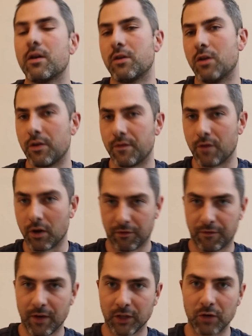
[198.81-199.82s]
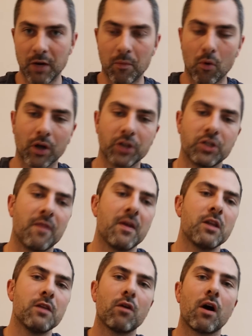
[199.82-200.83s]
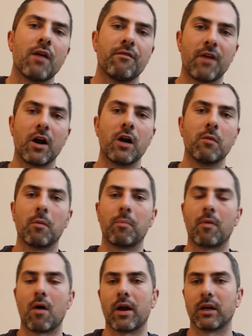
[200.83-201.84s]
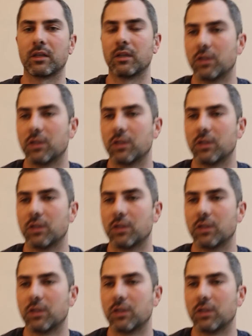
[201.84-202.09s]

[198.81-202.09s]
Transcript: you know, you've got your fixed rate mortgage, and then you've got variable products.